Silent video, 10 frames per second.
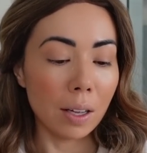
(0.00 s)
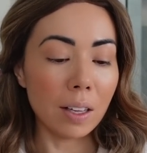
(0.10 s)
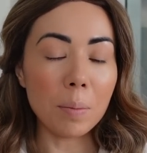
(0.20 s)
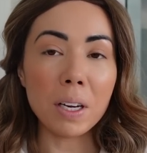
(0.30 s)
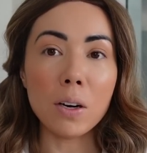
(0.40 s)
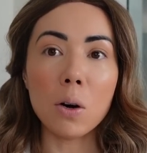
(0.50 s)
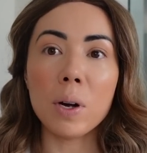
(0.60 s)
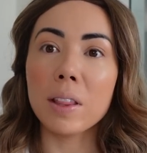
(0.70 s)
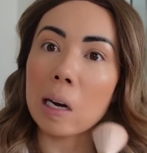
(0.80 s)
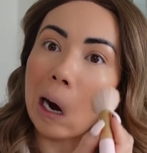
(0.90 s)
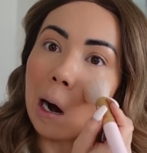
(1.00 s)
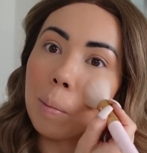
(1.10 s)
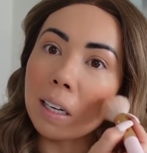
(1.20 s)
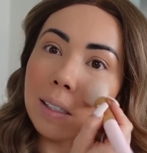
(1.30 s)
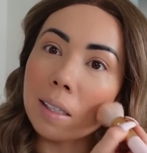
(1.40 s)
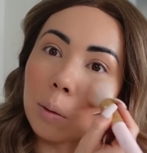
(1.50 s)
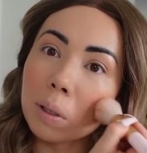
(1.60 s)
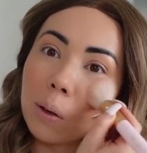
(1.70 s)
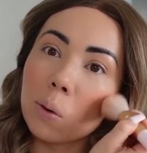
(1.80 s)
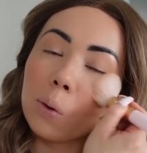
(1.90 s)
Let me know in the comments down
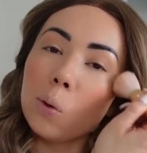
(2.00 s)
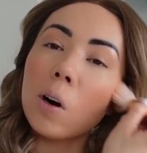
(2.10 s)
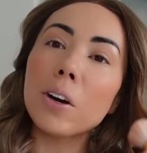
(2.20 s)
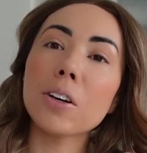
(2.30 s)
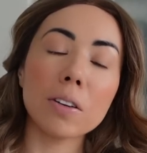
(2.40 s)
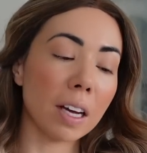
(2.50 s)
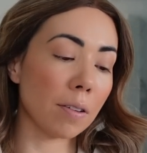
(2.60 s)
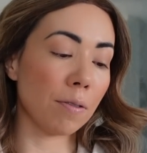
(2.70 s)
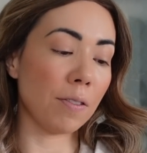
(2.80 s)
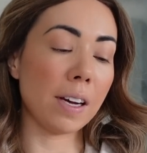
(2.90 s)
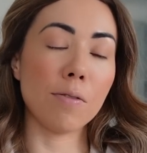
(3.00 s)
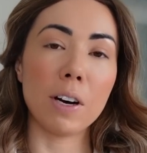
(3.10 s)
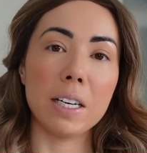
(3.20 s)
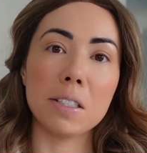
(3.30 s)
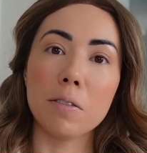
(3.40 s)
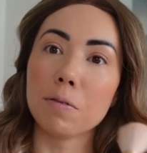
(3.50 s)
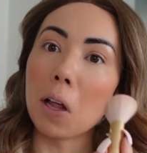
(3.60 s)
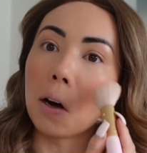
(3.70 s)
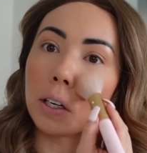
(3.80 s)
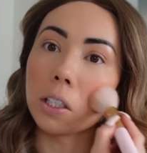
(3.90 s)
below, who are your like favorite
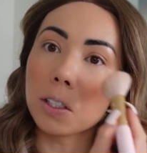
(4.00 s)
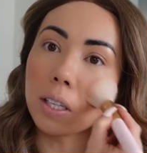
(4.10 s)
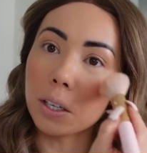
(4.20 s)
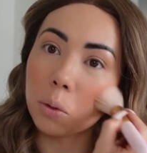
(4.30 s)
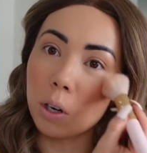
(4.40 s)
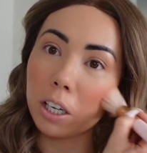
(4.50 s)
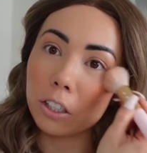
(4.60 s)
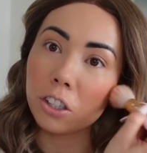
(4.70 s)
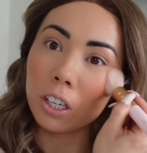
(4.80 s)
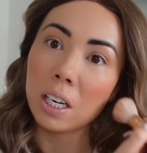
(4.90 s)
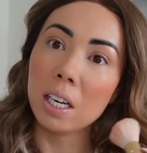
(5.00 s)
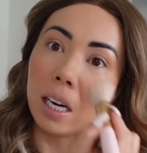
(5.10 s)
vloggers that you watch?